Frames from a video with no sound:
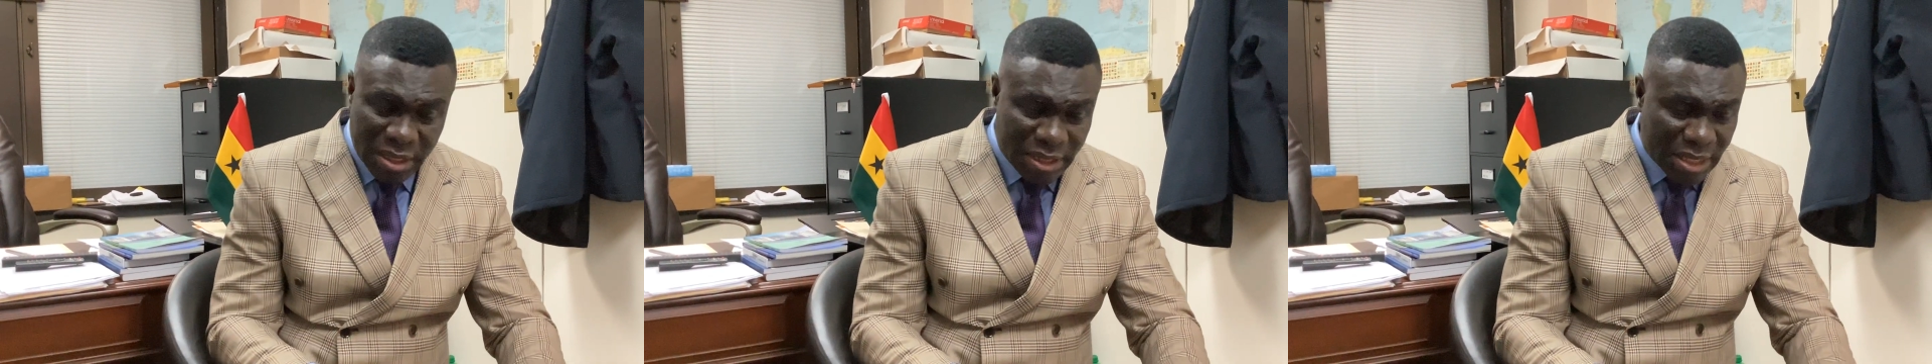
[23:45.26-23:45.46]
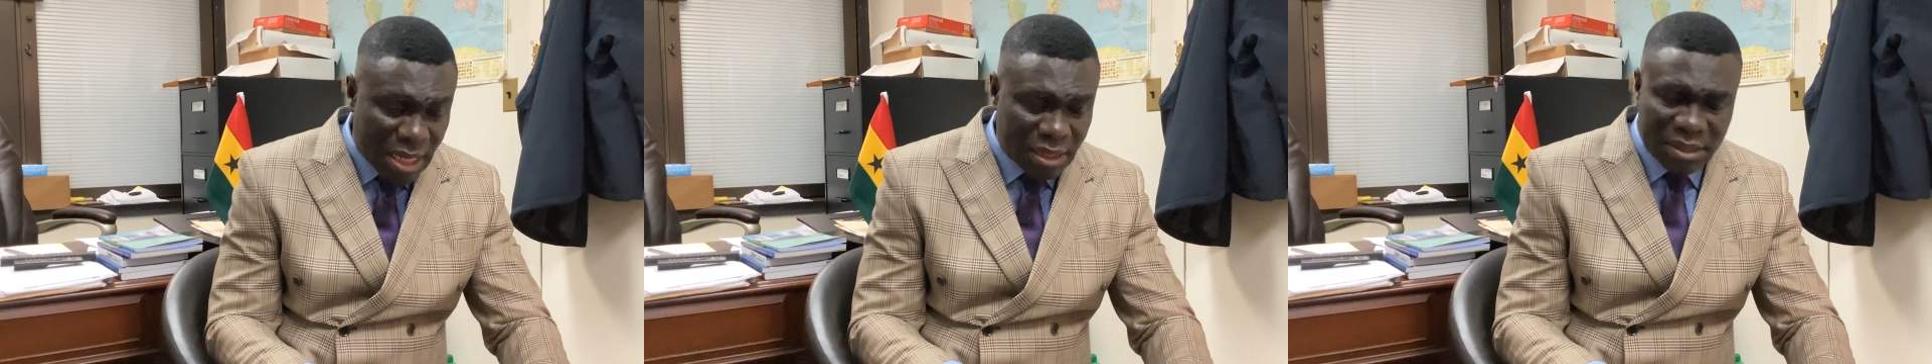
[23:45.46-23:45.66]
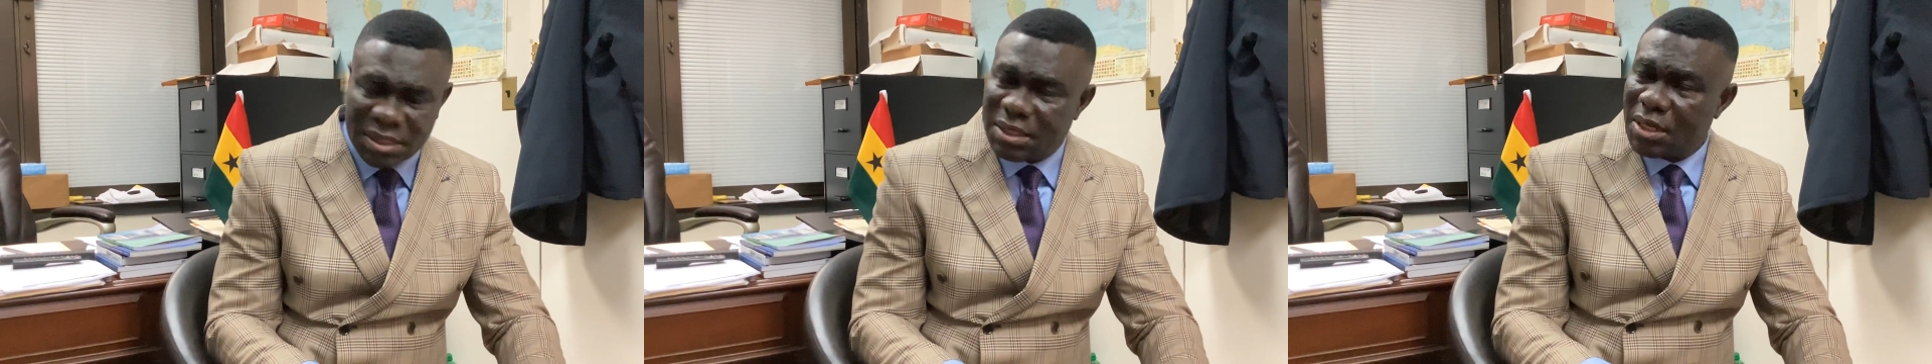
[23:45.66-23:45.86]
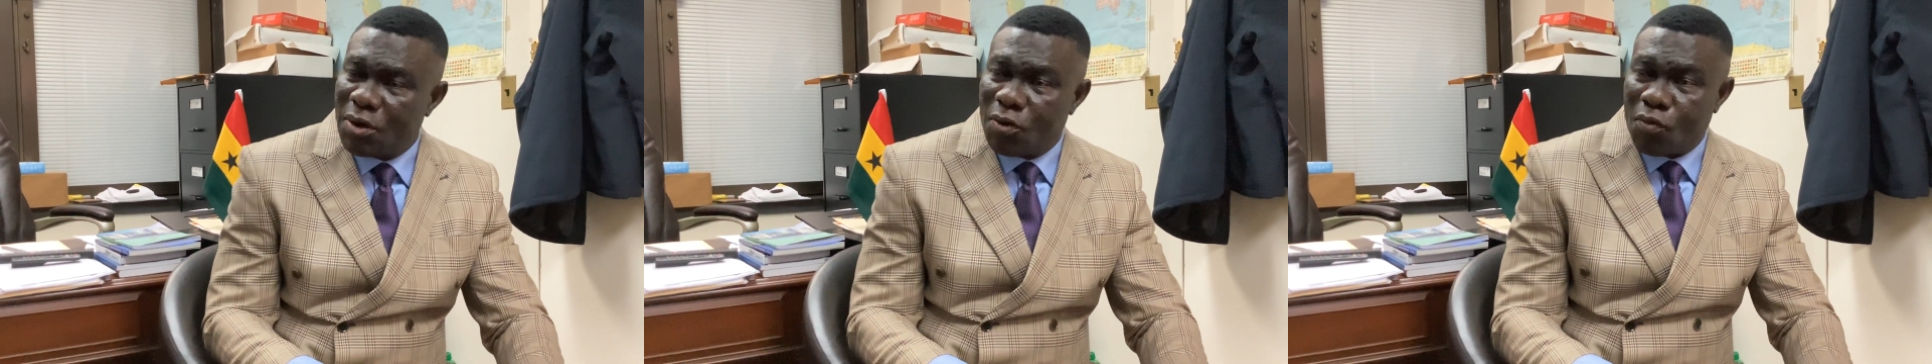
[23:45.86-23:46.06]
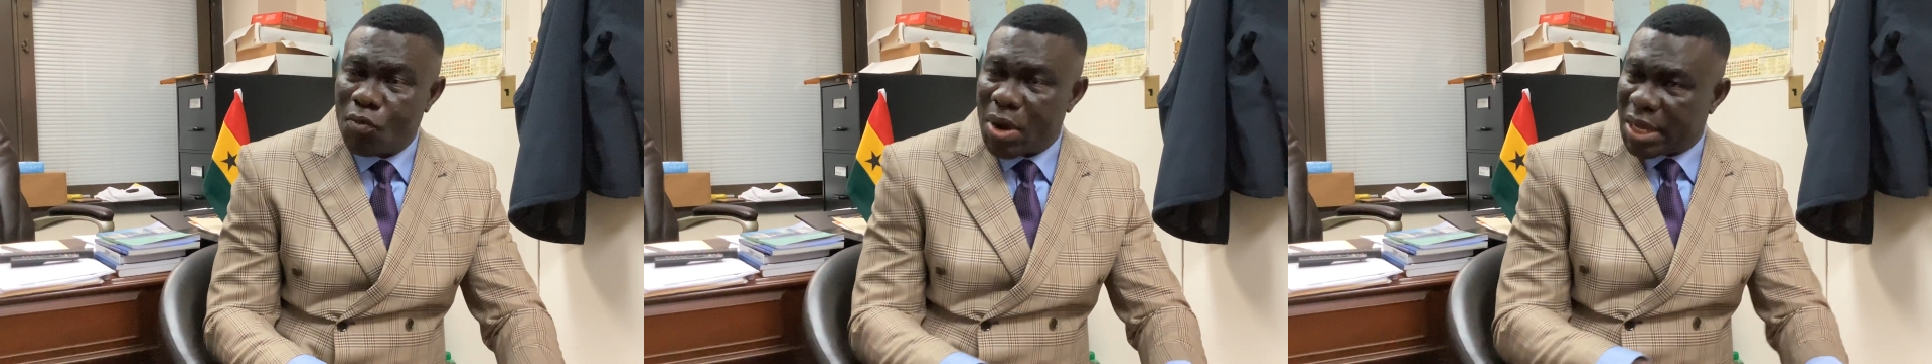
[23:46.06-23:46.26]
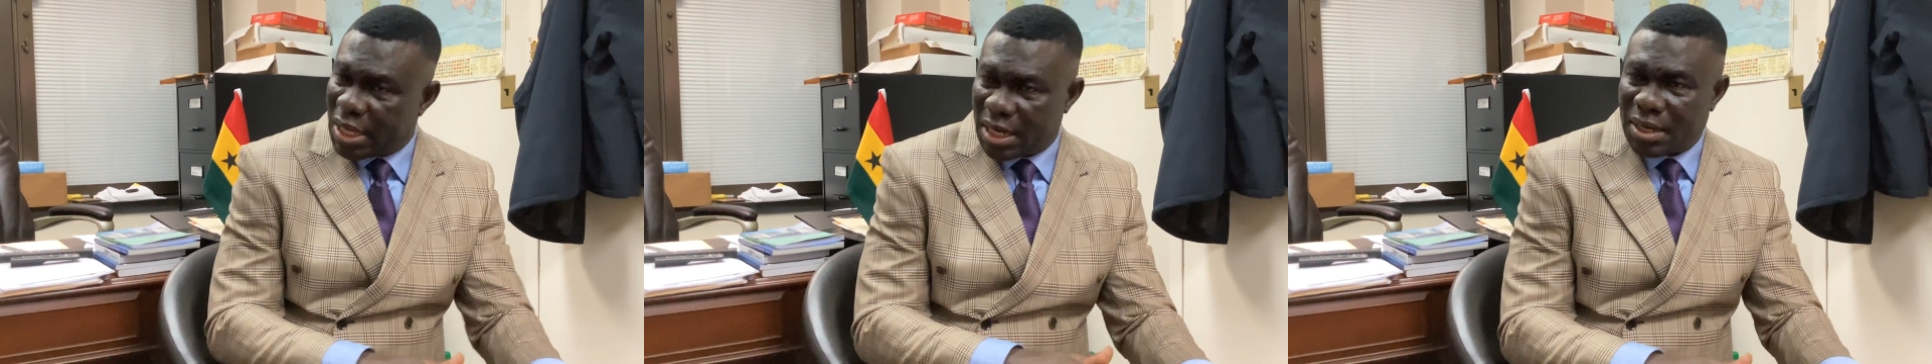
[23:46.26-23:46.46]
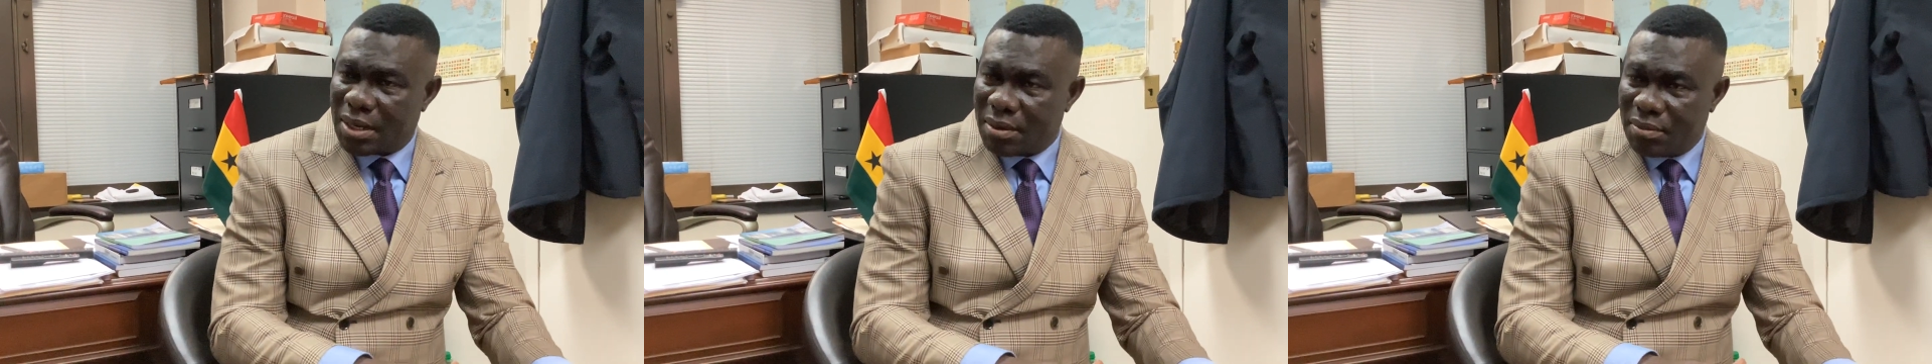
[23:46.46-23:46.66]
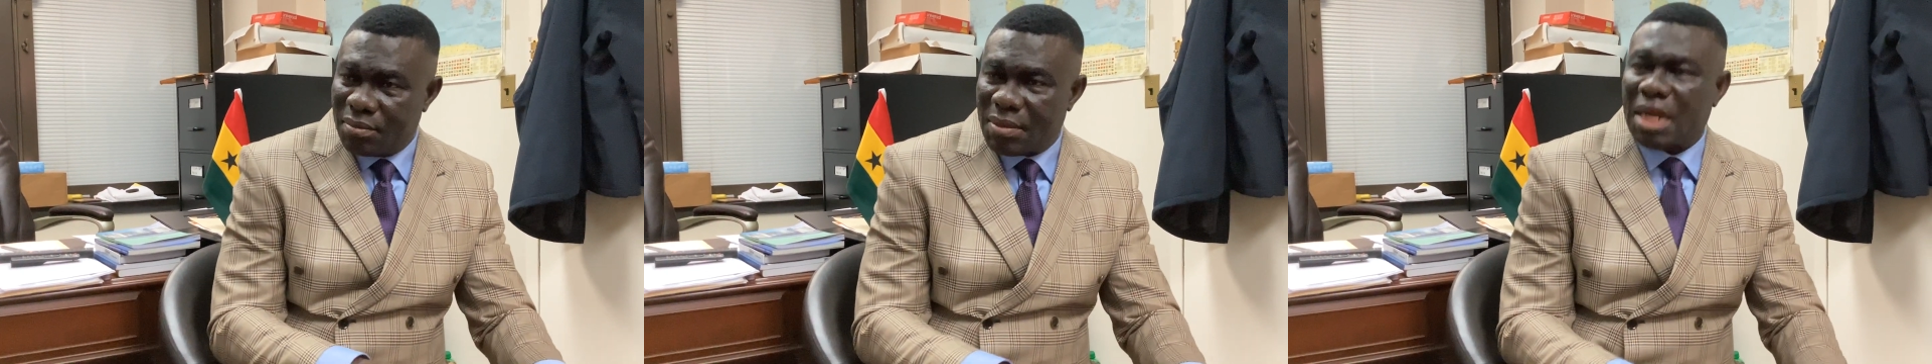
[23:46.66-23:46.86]
just working,
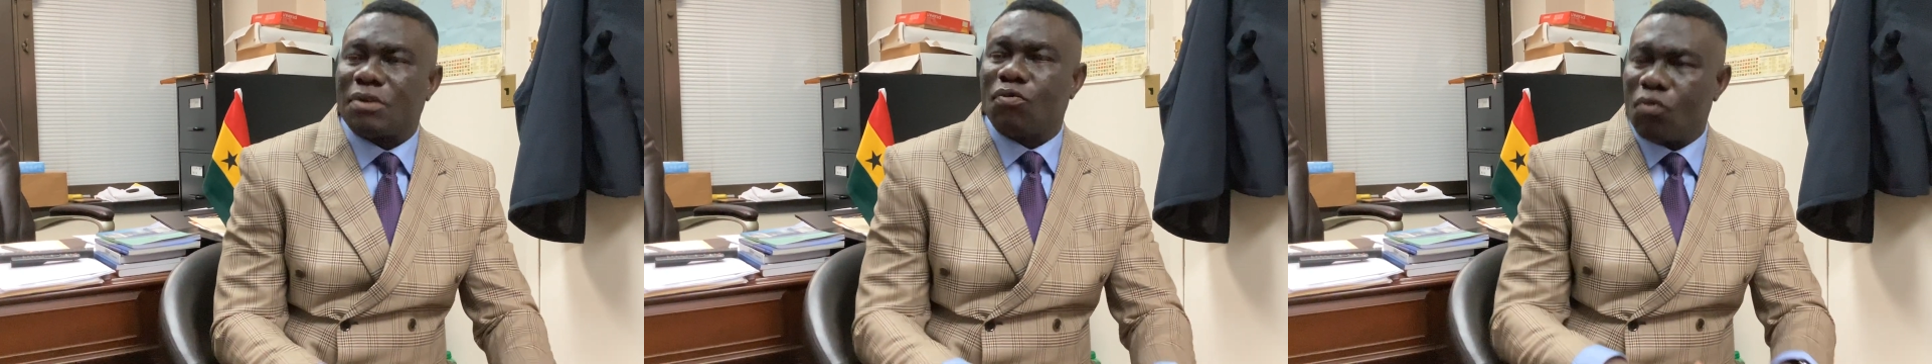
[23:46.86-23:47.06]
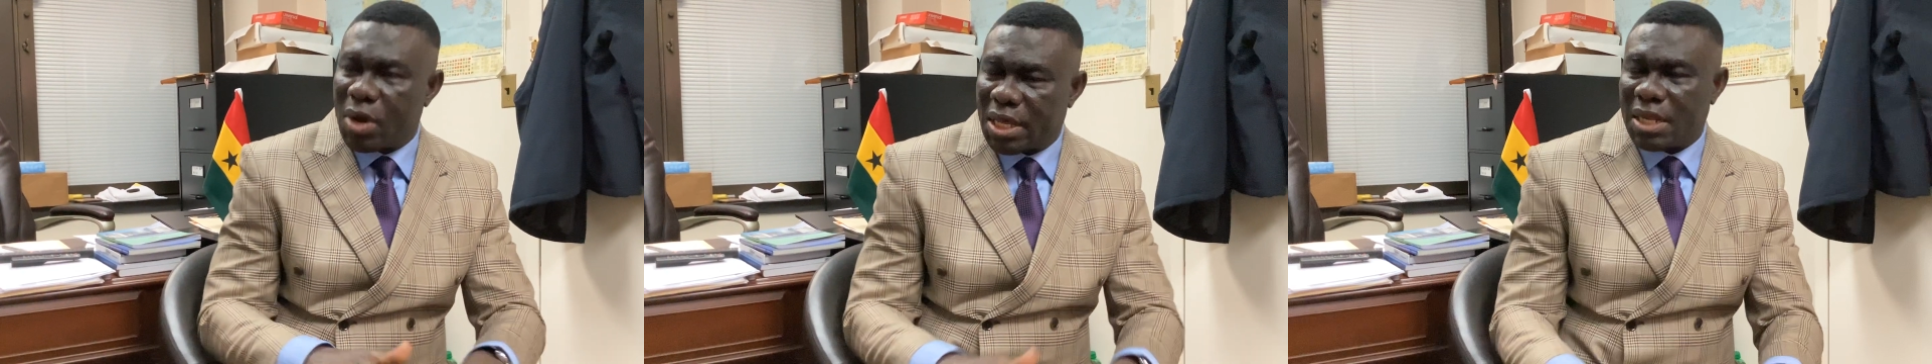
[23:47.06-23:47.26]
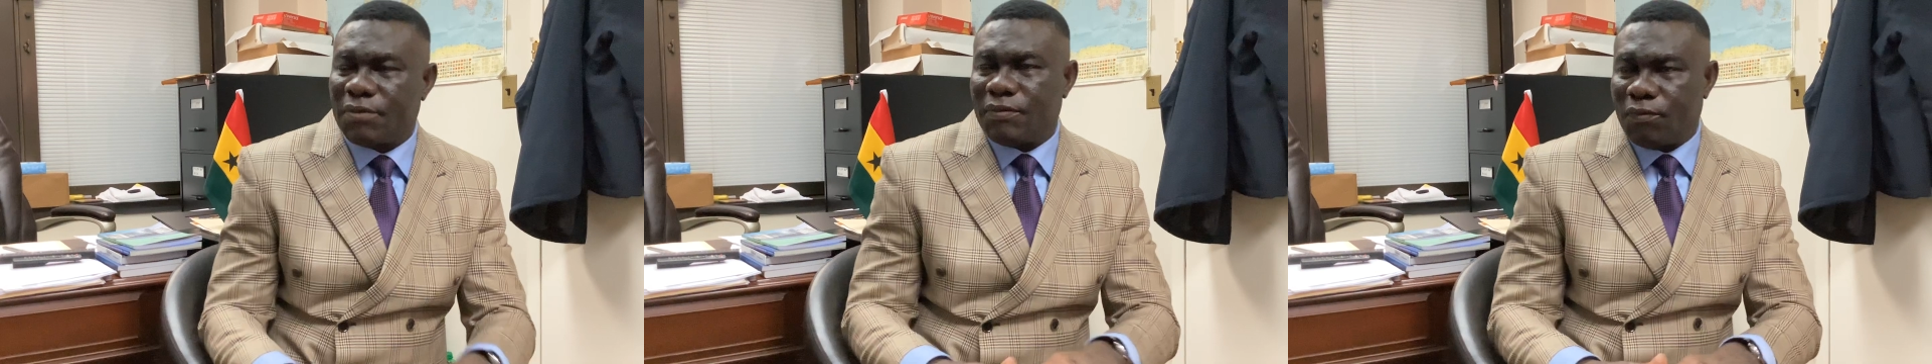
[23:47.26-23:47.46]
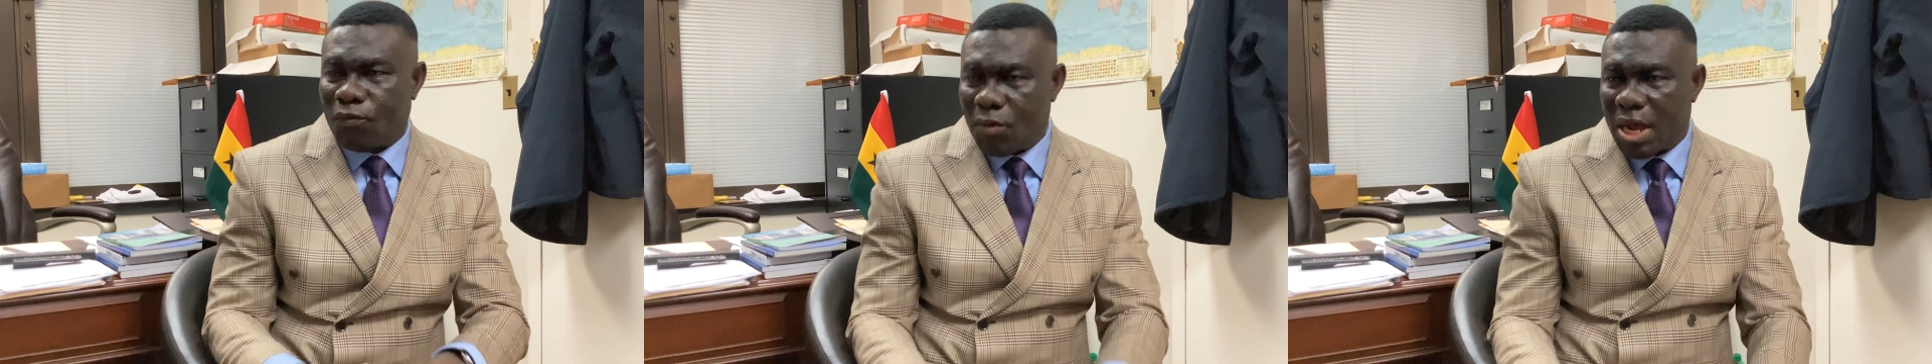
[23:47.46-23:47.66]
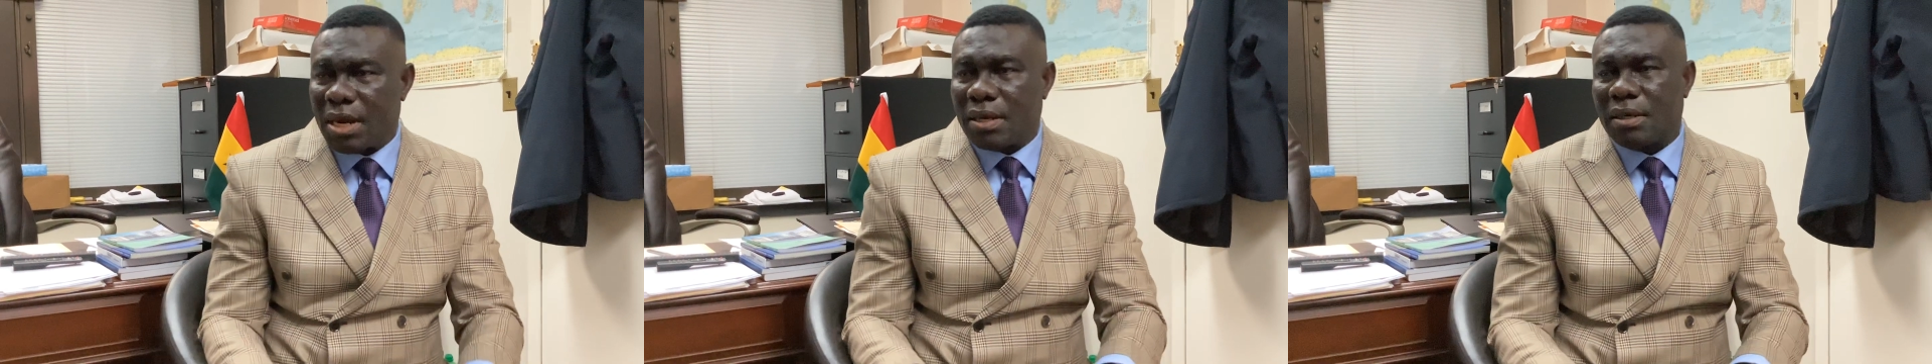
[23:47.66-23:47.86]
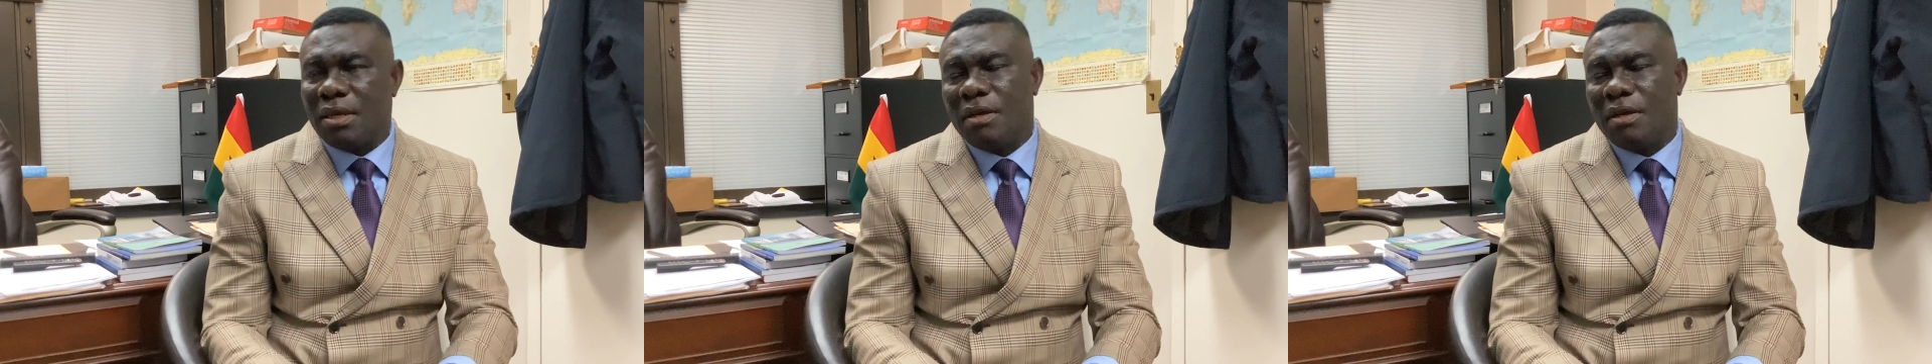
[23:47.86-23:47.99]
but working well